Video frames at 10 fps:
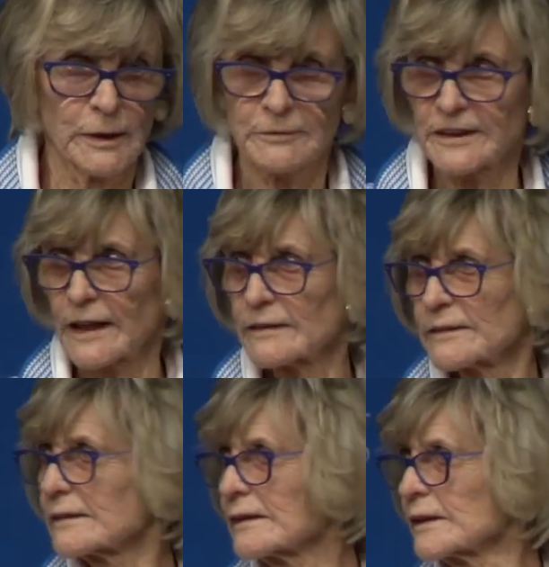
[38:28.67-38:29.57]
I mean,
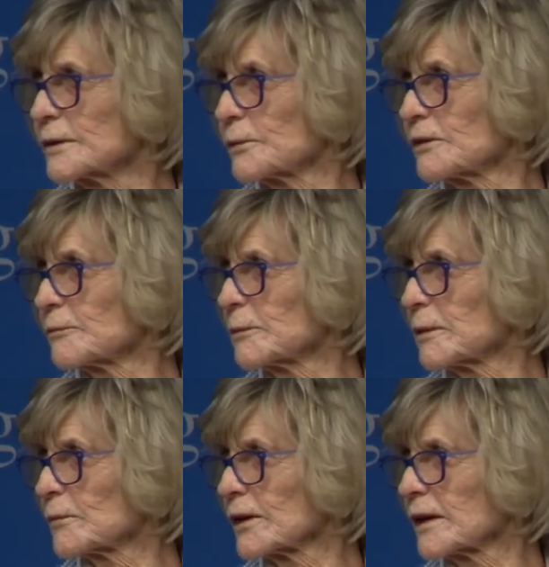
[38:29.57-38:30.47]
you wouldn't
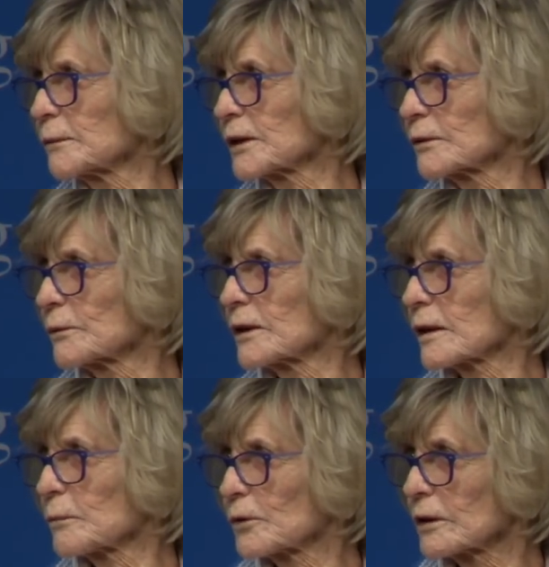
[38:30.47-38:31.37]
remember any. You were a
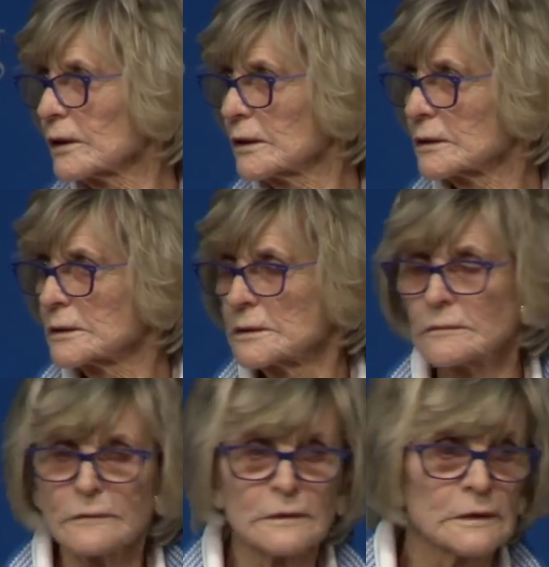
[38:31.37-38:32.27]
little boy.
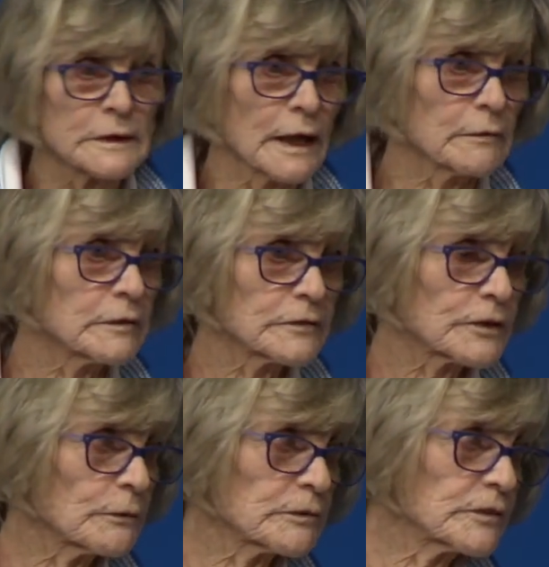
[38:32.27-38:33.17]
Yeah.
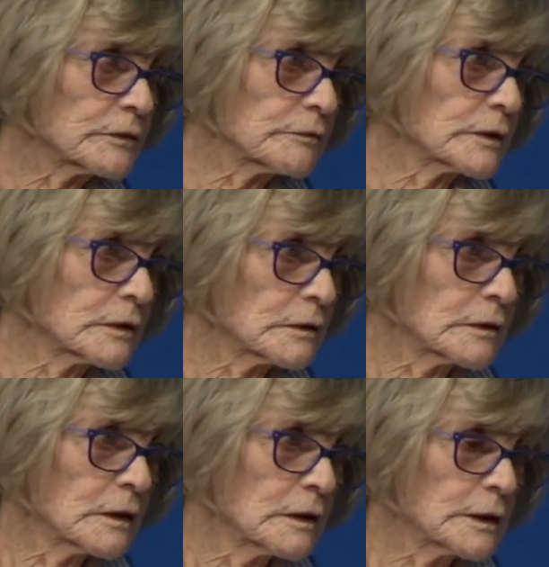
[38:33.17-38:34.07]
So
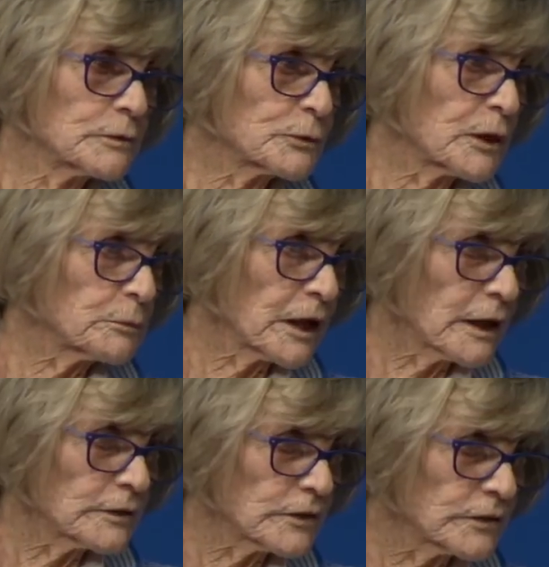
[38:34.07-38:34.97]
he was way
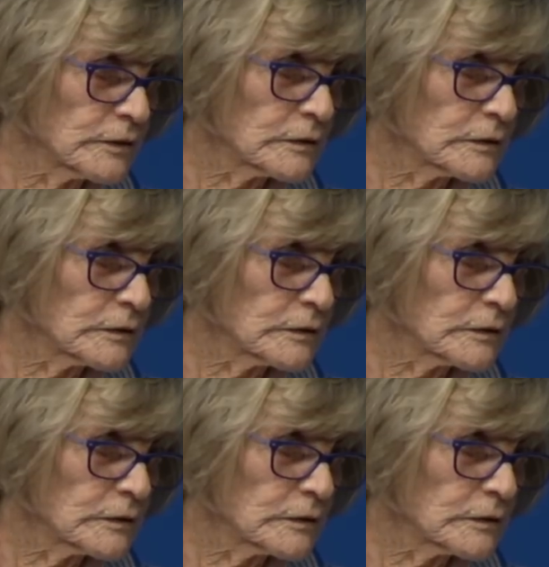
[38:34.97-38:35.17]
behind us.